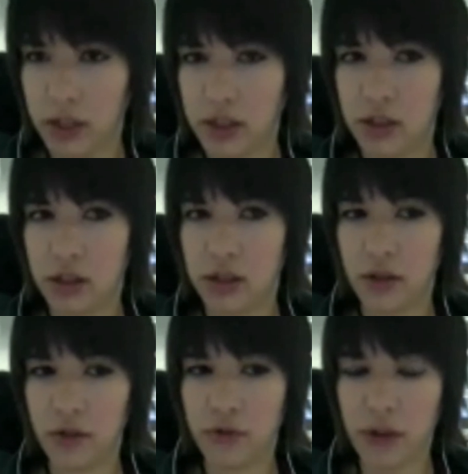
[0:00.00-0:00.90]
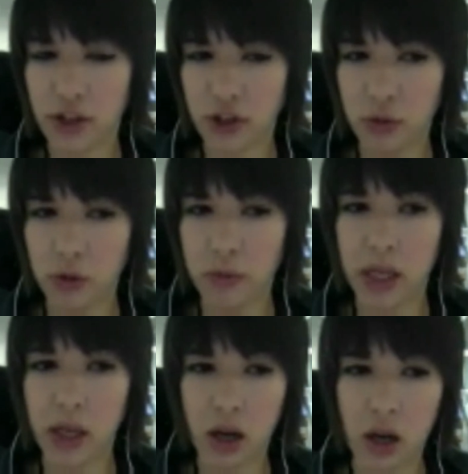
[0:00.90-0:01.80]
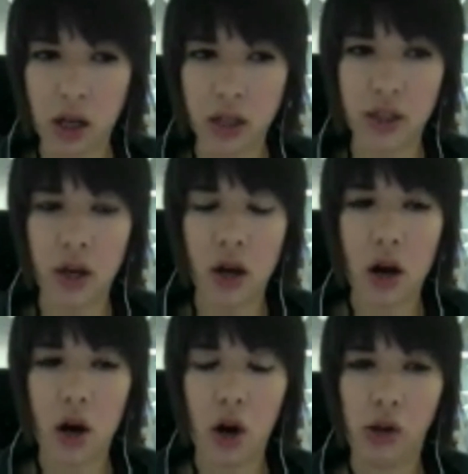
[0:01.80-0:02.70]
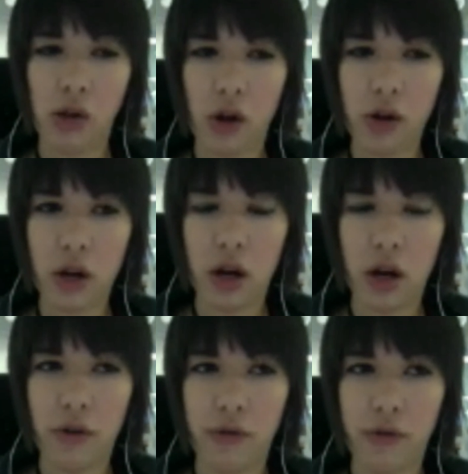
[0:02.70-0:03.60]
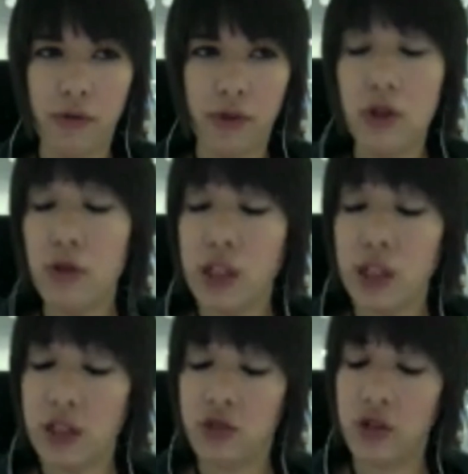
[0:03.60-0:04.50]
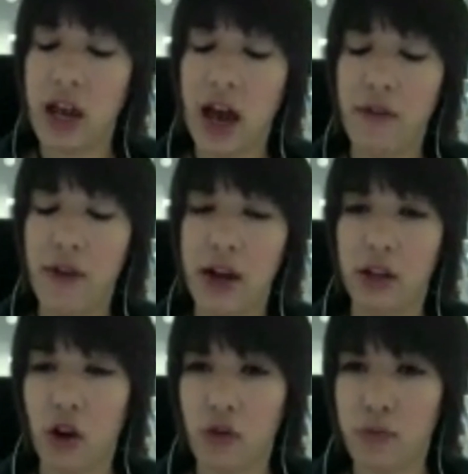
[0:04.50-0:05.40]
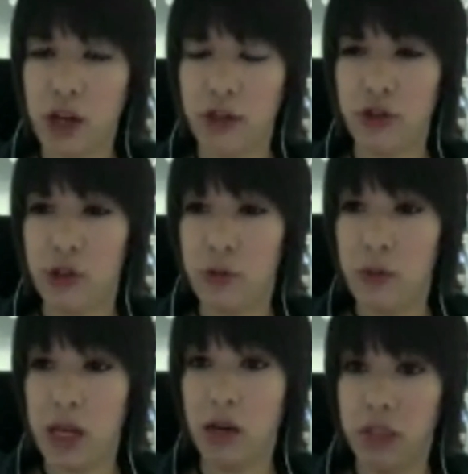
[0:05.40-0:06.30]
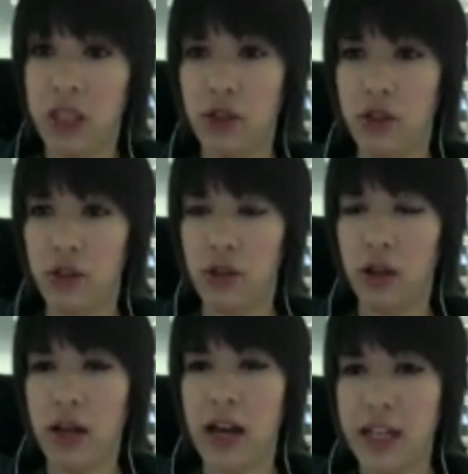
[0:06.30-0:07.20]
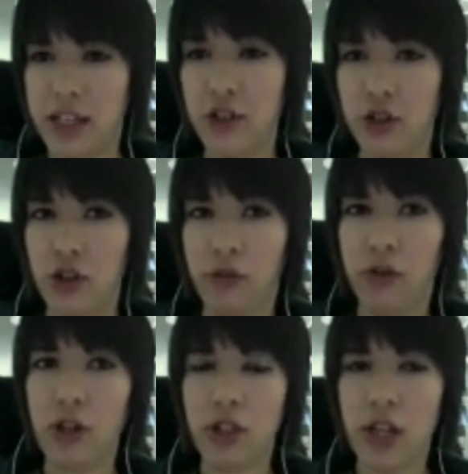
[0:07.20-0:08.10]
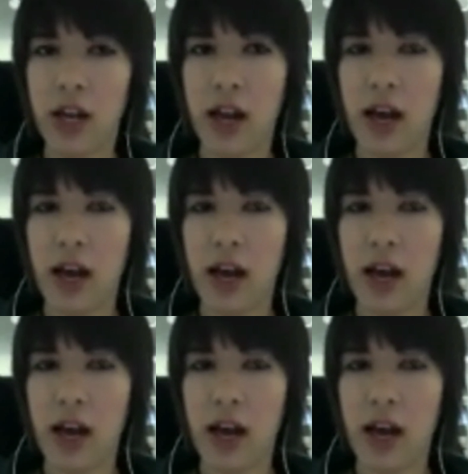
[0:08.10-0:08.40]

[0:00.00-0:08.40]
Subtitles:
It's fashionable because a lot of the news industry have had a lot of pressure to become digital and digital first.